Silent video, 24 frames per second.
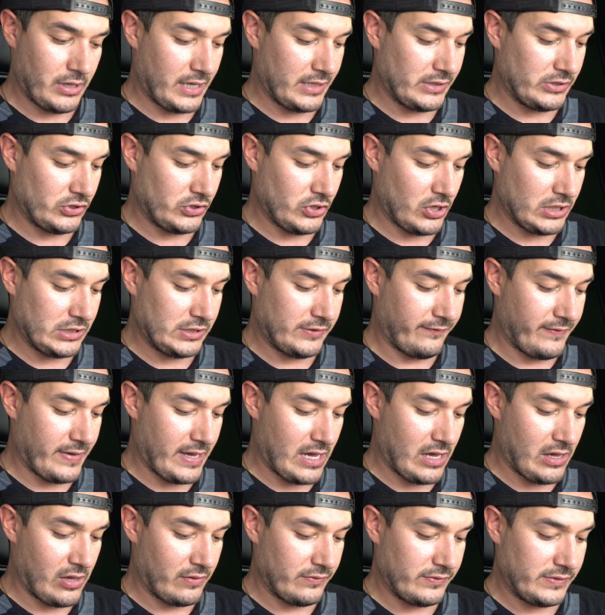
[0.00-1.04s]
exhaust
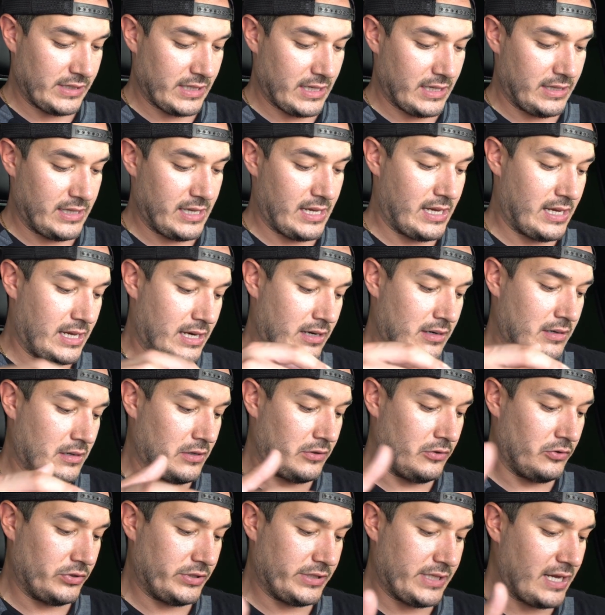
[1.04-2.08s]
valves, and then a
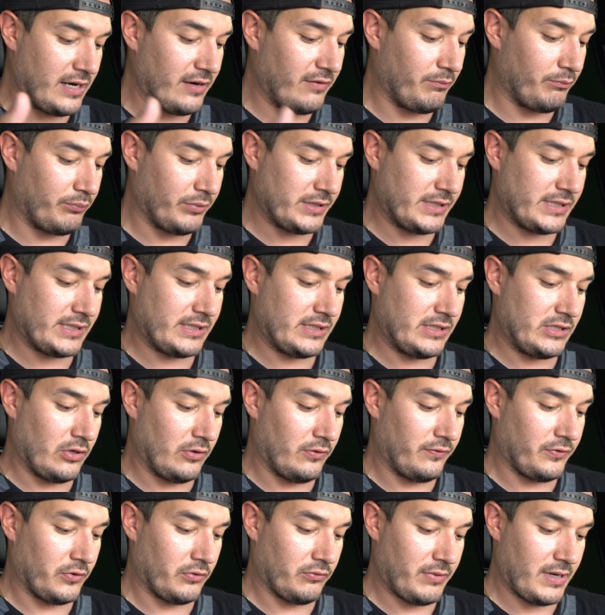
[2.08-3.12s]
new set of Brisk
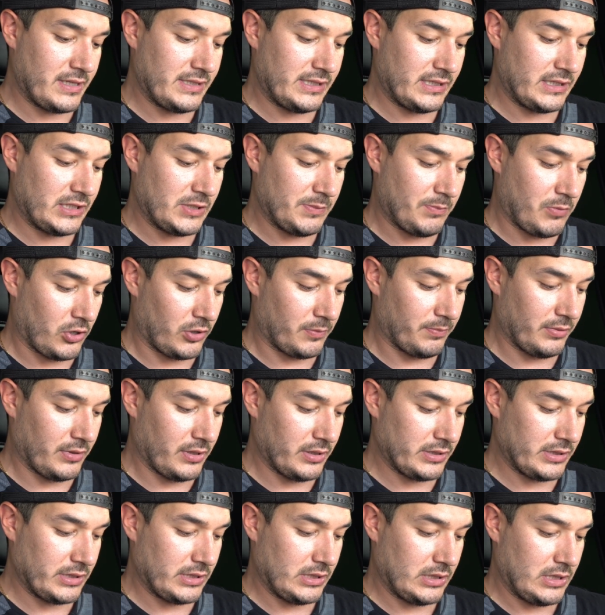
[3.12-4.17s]
Silver Racing spark
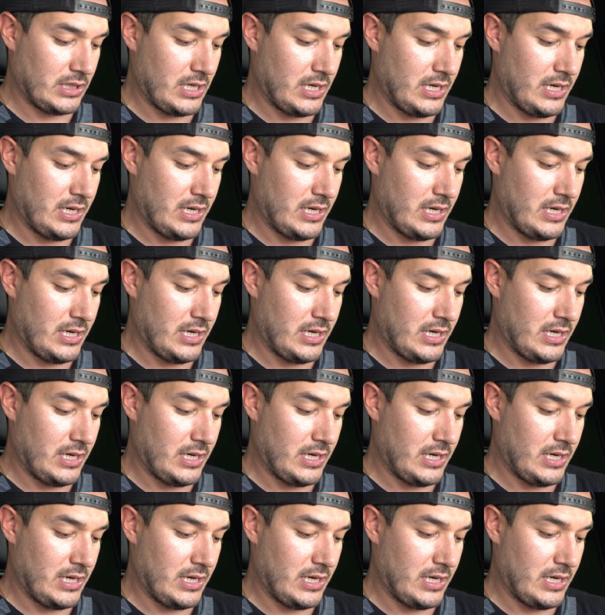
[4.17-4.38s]
plugs.